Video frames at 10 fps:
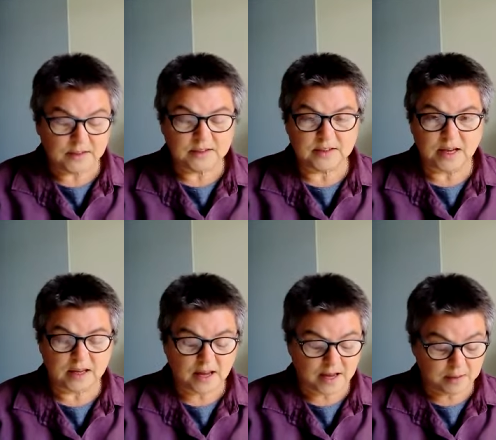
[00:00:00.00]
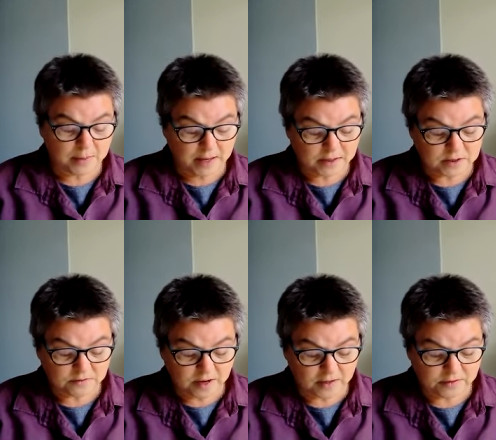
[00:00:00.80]
Today I am
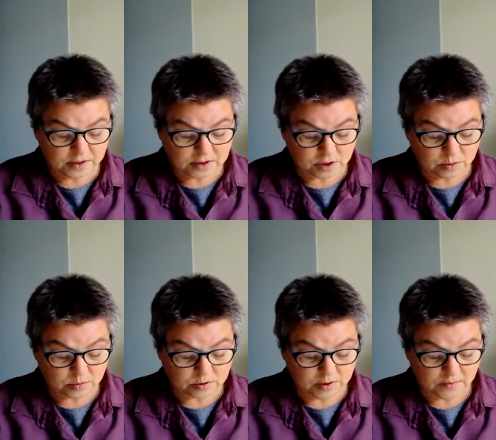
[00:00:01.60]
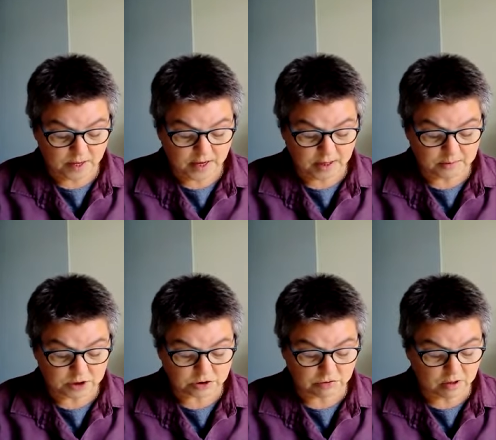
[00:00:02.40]
85 years old. I am
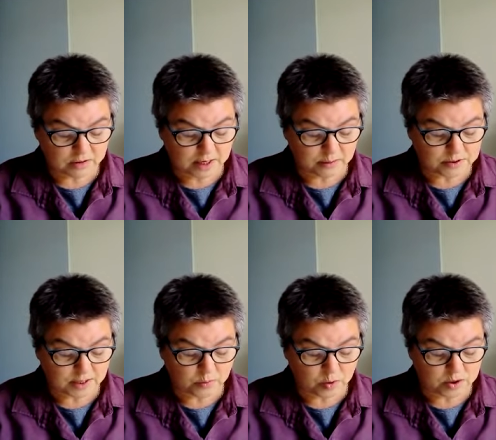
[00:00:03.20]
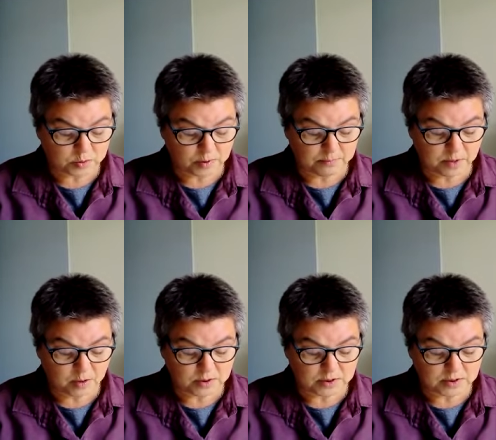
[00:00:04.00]
as strong now as I was when
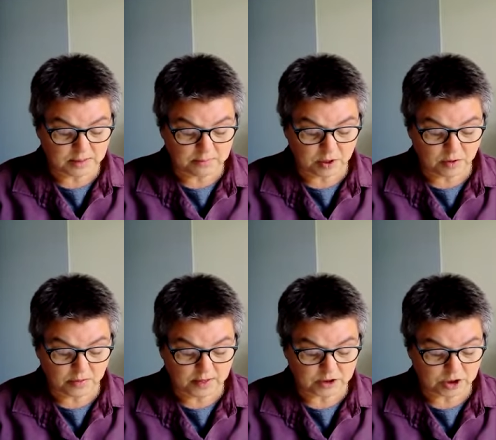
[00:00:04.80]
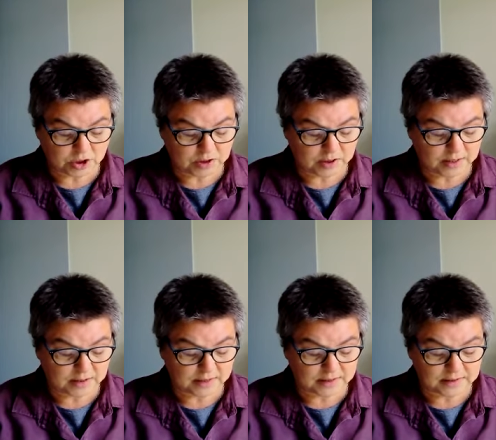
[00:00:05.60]
Moses sent me on that journey, and
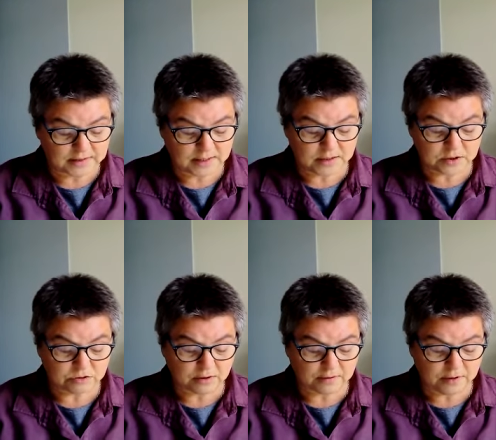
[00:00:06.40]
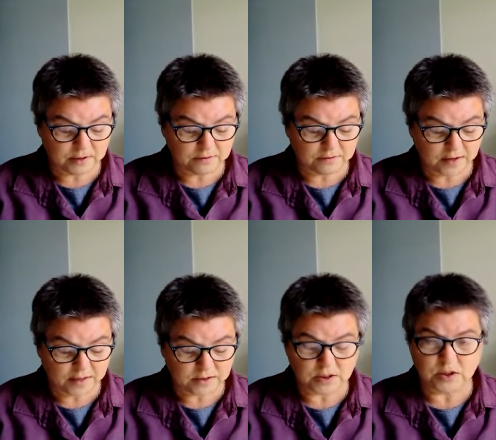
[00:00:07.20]
I can still travel and
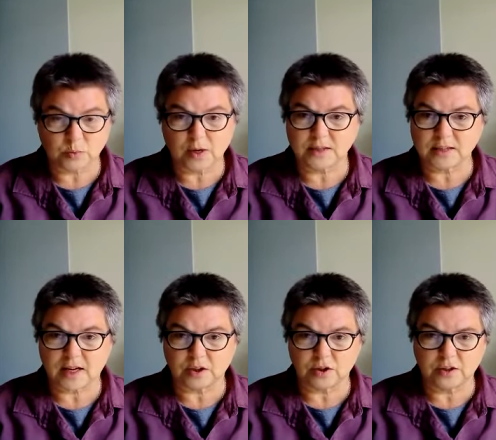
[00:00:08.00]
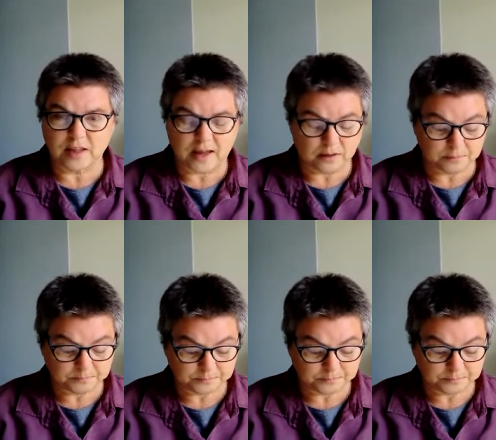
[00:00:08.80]
fight as well as I could then.